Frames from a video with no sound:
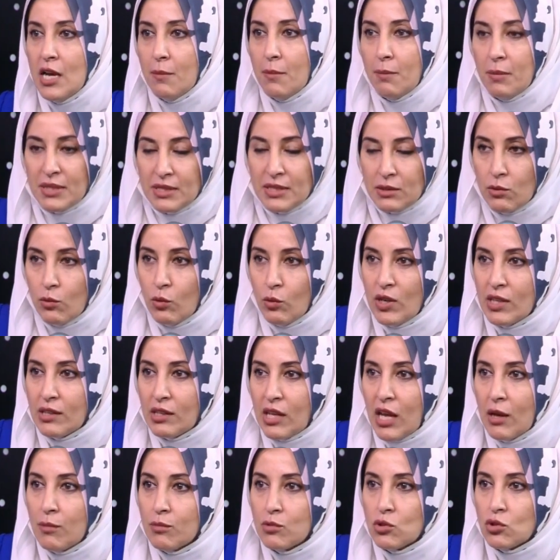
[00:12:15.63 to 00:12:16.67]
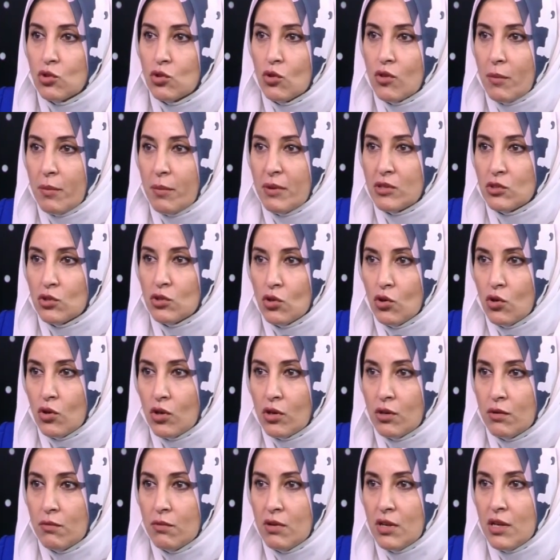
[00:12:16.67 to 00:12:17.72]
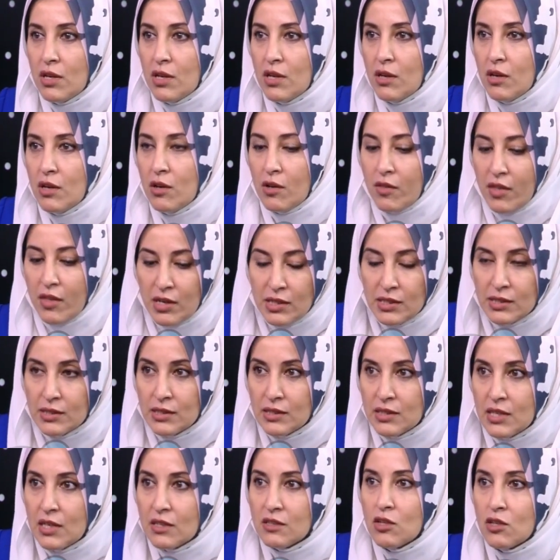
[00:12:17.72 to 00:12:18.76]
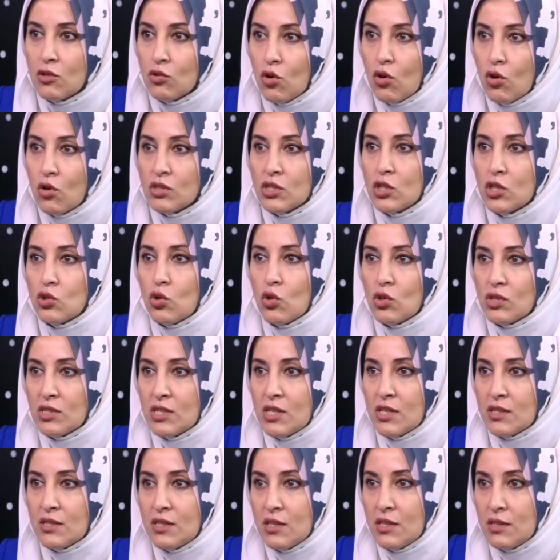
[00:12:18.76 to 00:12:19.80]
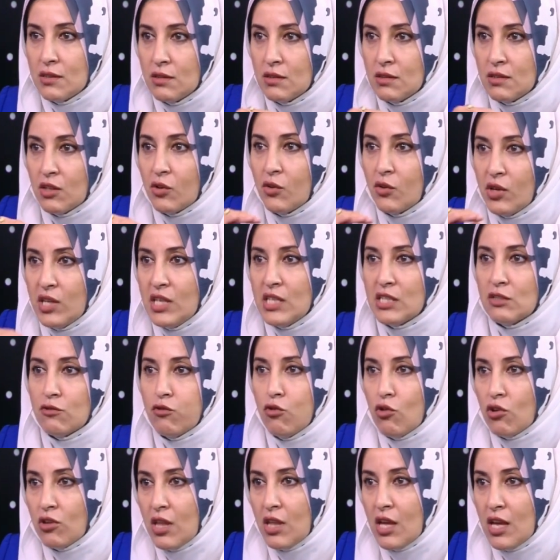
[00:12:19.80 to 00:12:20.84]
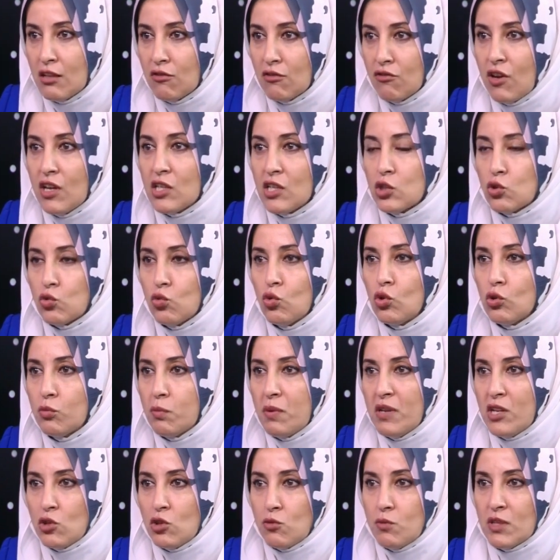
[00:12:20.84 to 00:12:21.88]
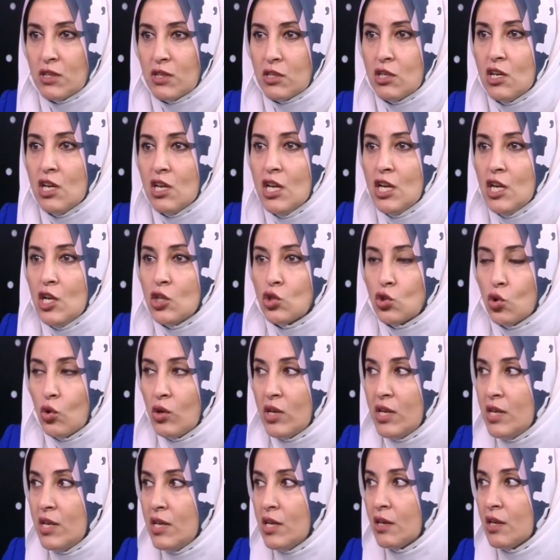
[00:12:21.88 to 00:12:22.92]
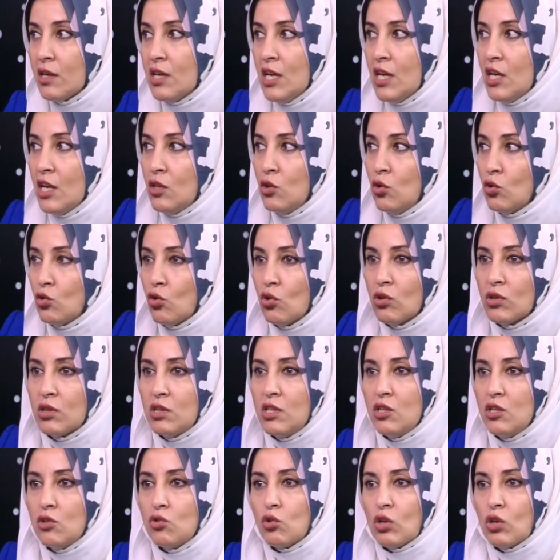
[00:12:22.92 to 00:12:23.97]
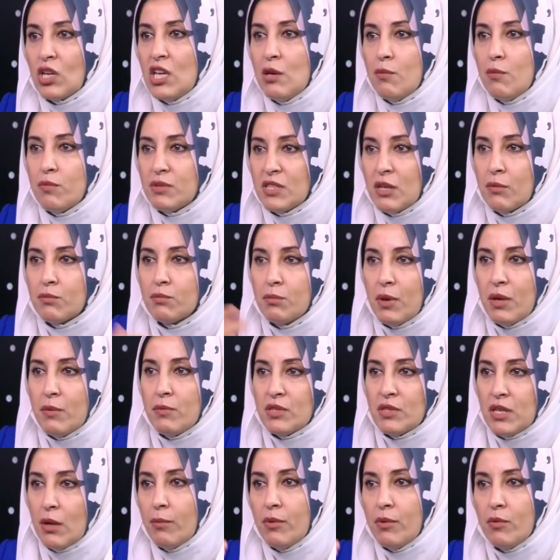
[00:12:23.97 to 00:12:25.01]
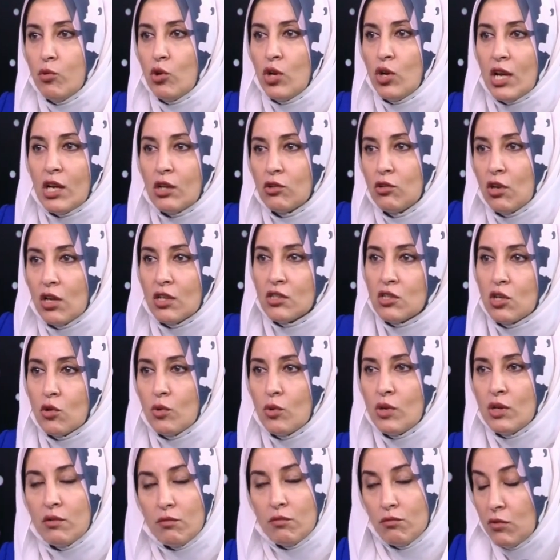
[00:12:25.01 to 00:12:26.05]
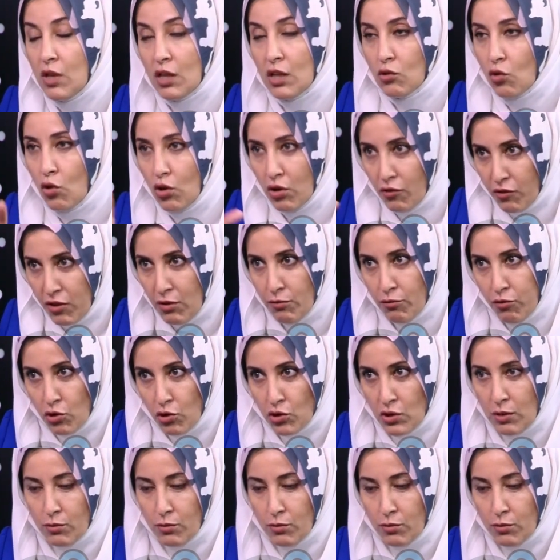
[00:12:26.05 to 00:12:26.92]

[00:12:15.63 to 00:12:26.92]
But when it comes to the bedsore, there is certain courses or certain degrees for the advanced wound management. So here, you don't need to keep some people like doctor, will, not all of them, for I'm